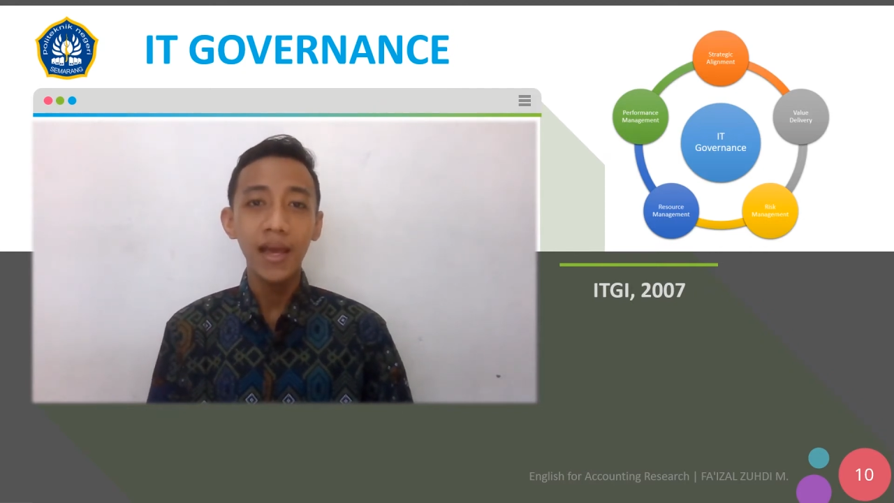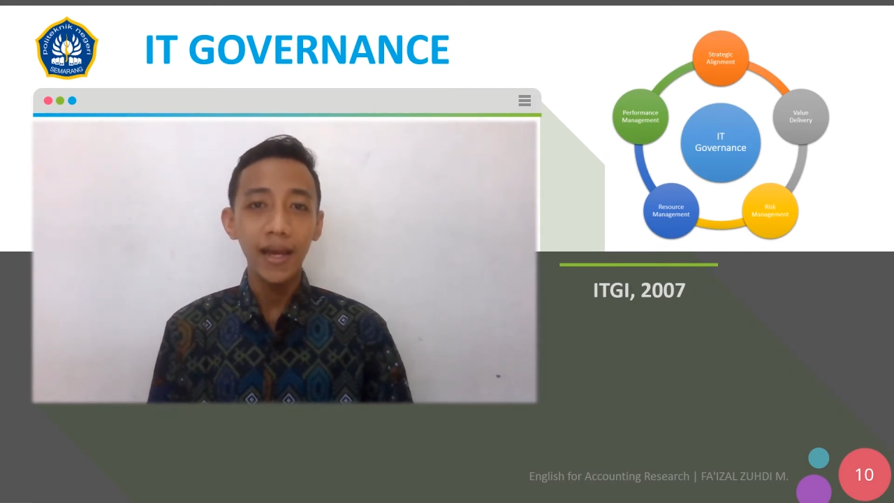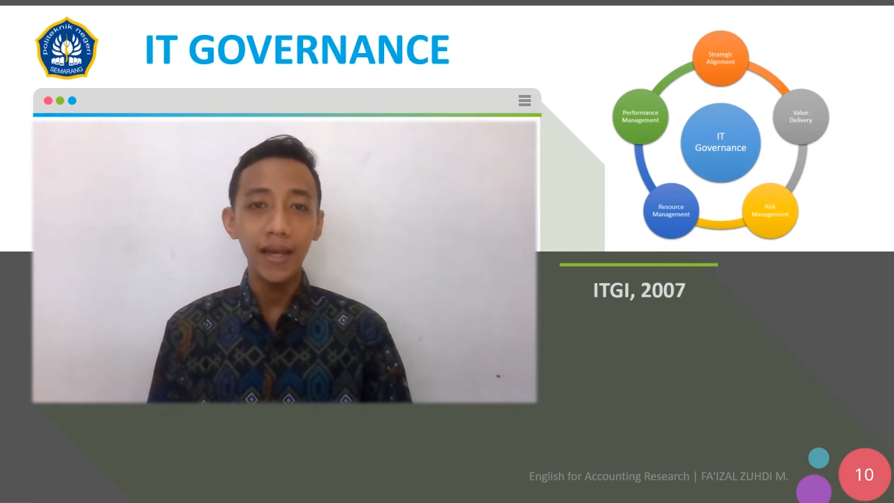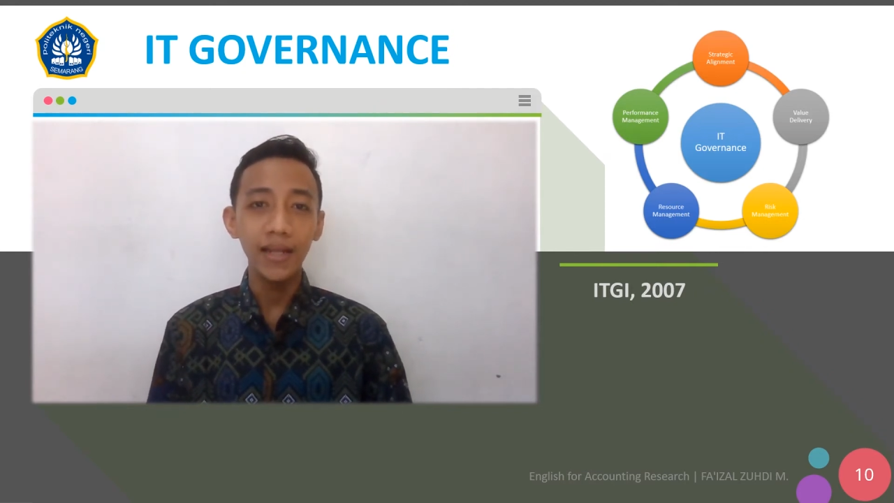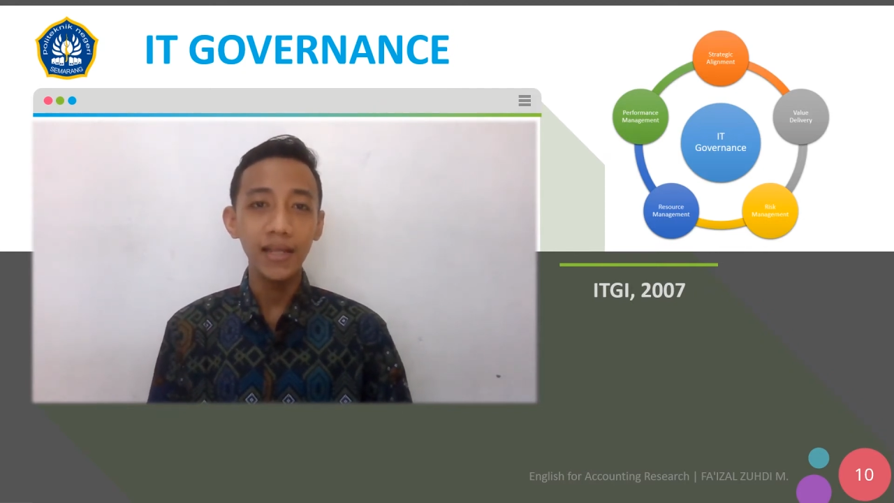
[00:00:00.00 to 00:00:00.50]

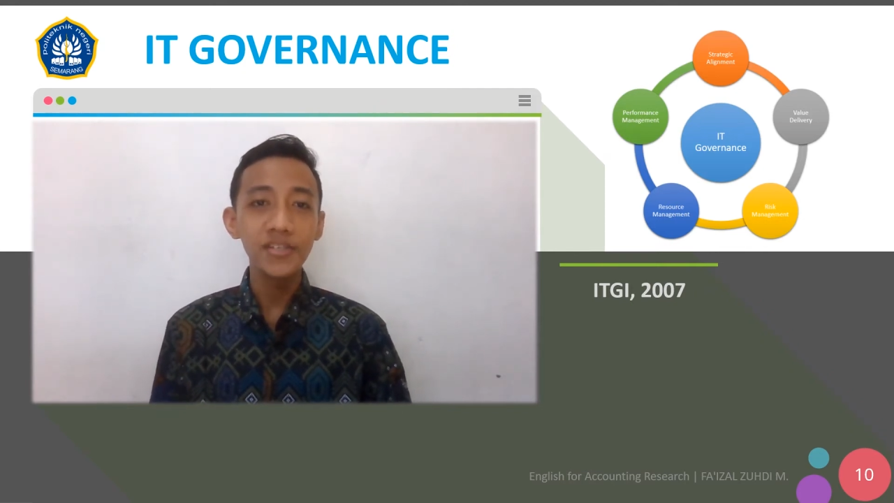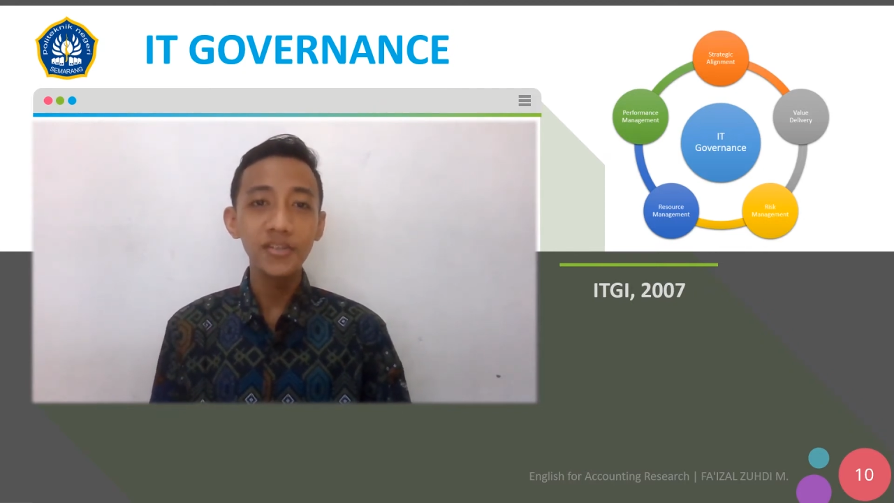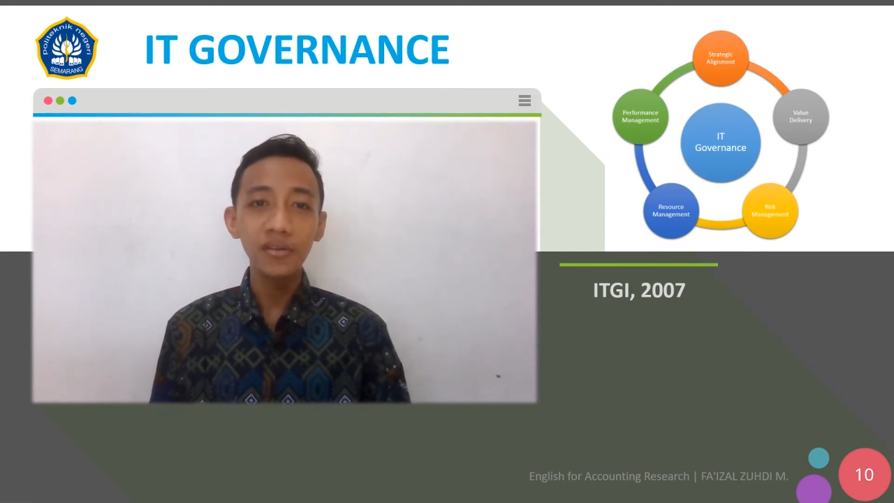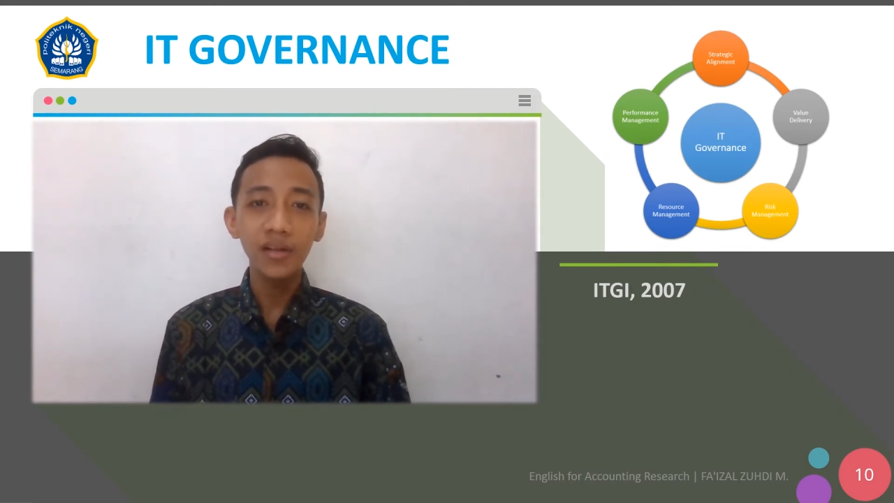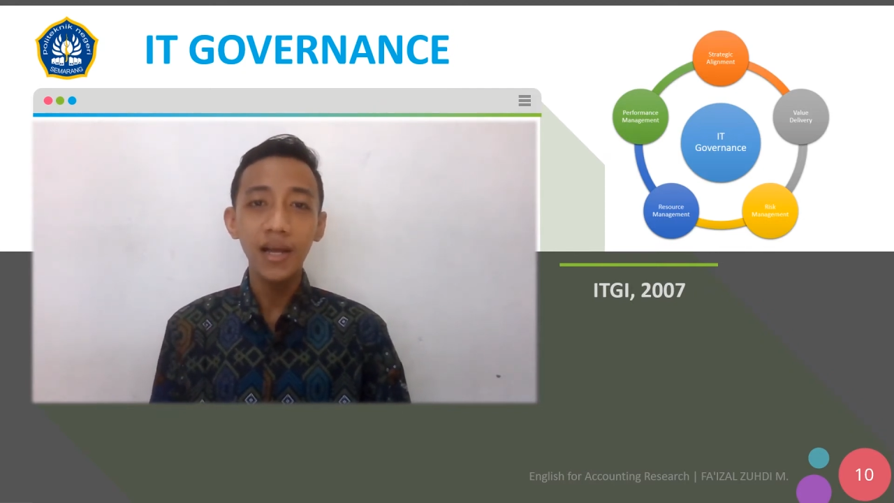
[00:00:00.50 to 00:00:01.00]
and
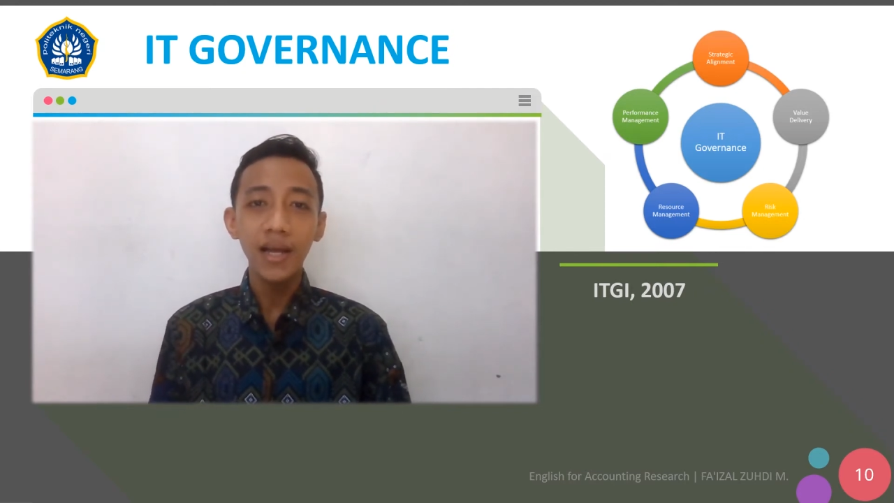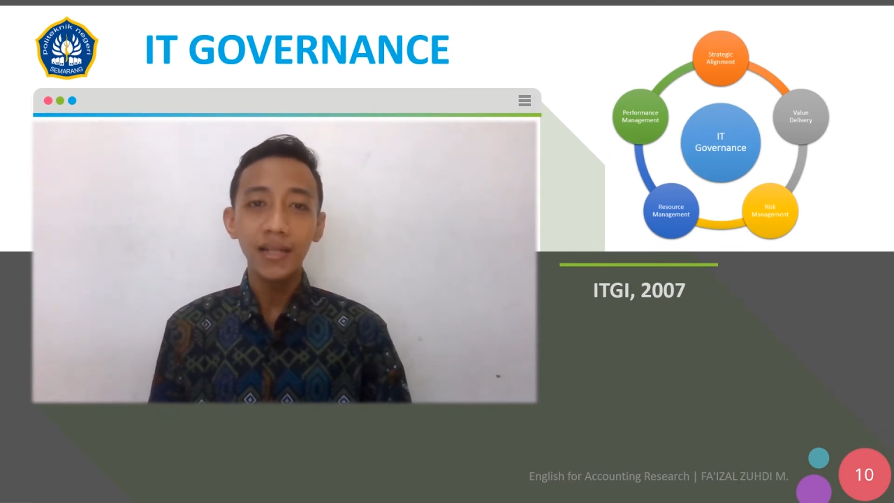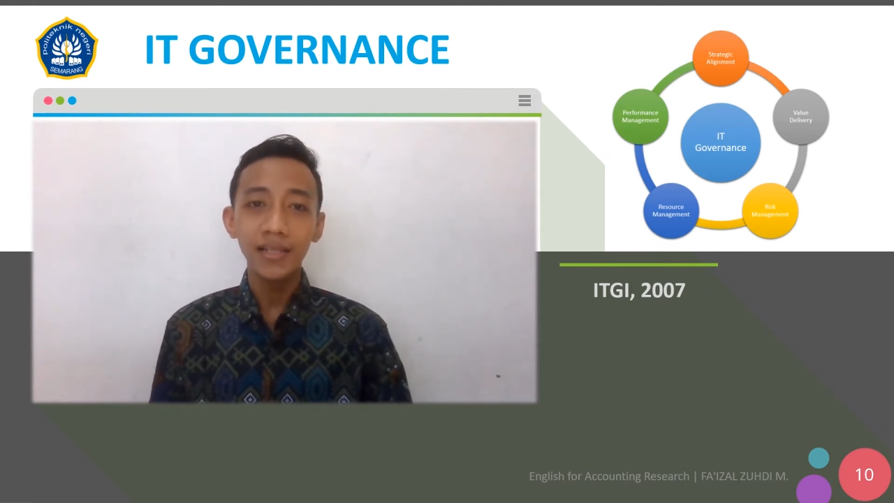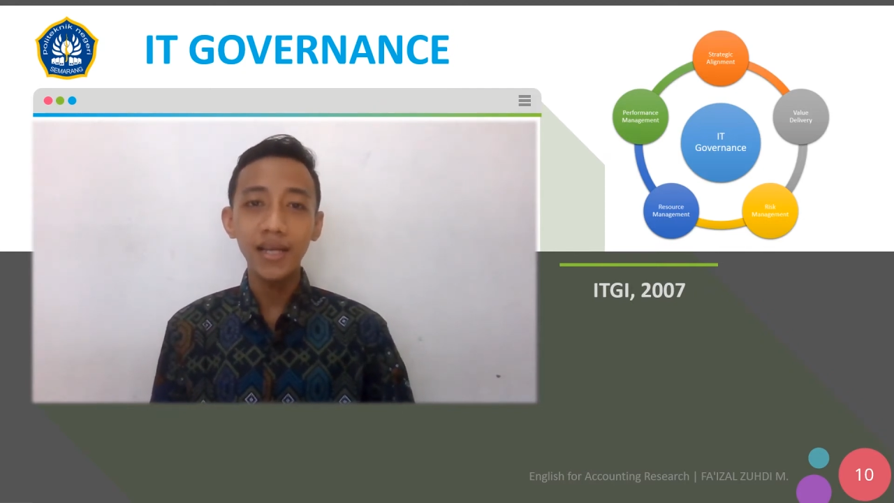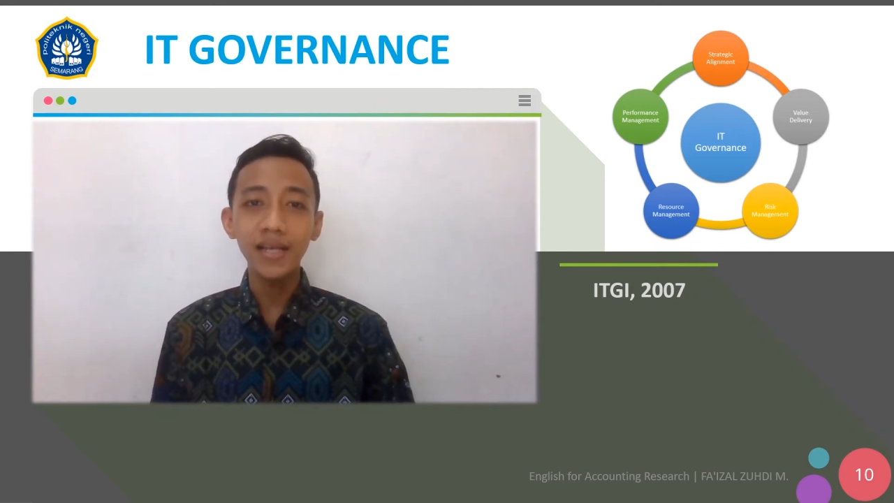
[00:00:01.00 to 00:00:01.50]
ensure
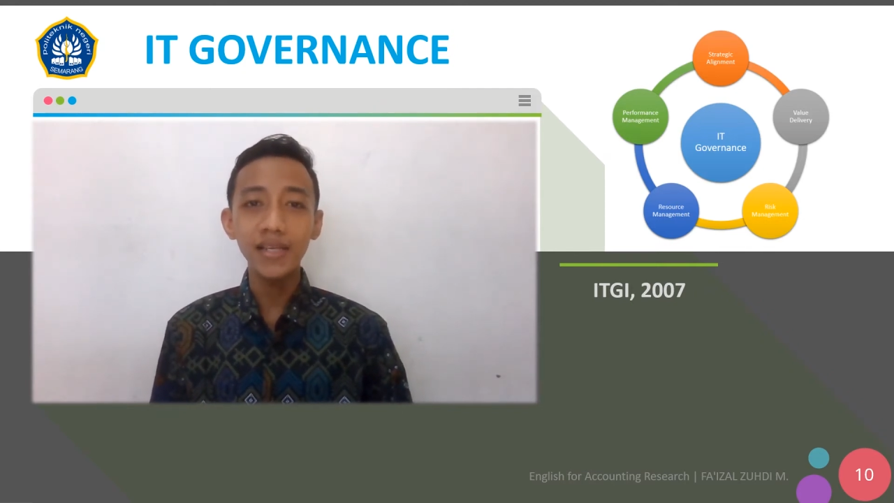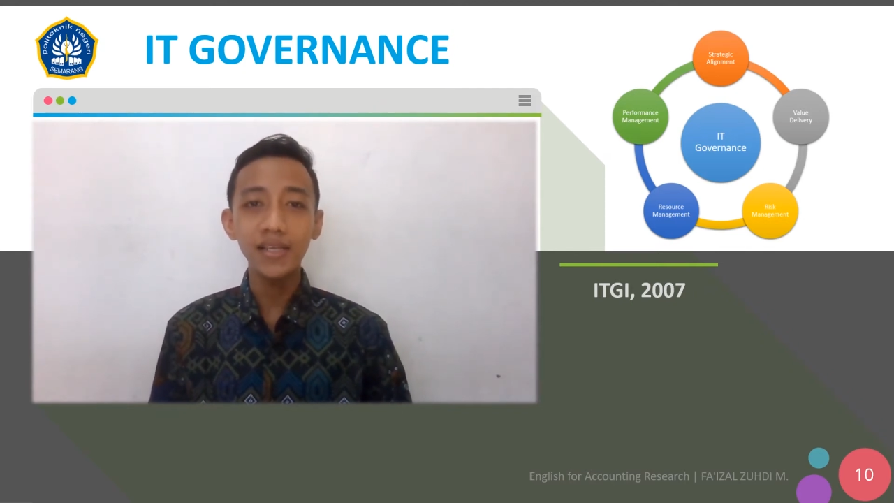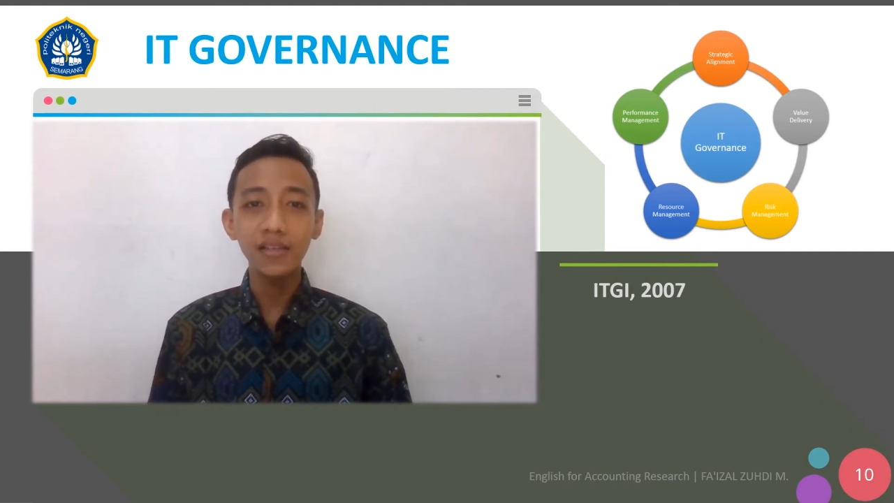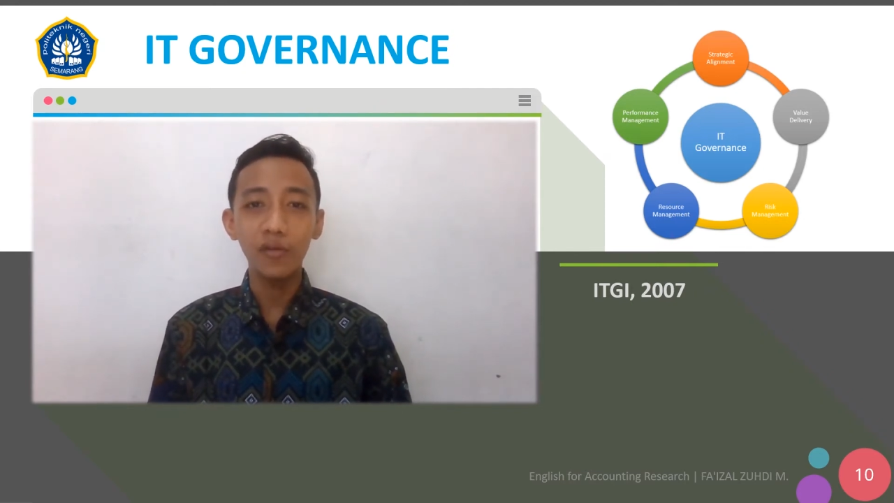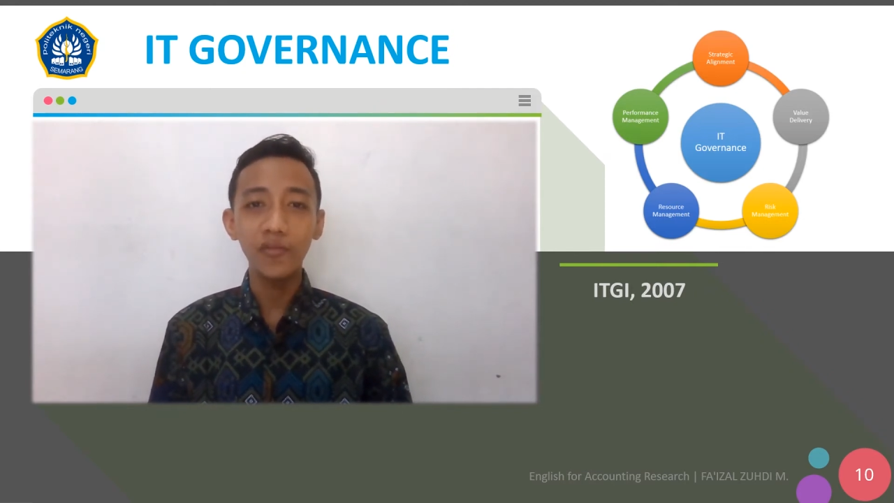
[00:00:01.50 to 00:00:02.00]
the success of